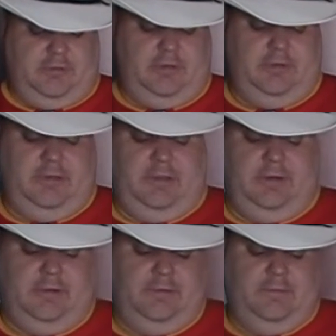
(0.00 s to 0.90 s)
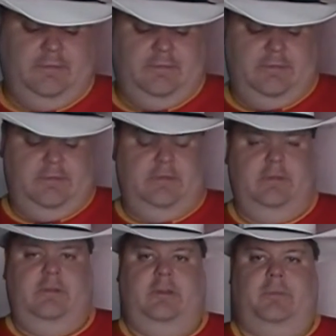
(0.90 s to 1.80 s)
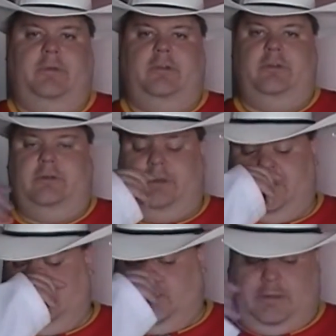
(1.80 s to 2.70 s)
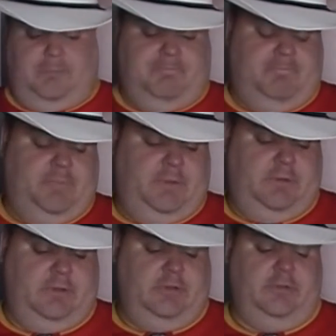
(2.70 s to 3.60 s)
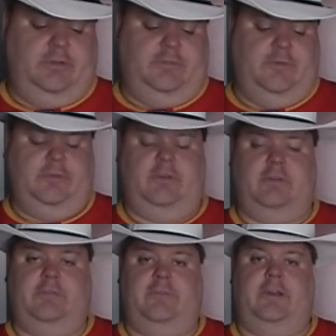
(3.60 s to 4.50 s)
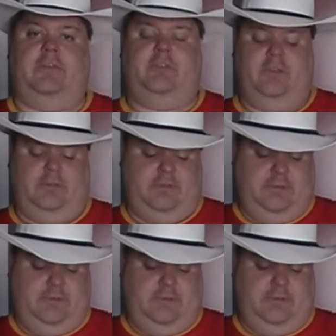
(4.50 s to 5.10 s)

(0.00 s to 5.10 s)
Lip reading: in the Alberta Junior Hockey League team. 1964-65 season,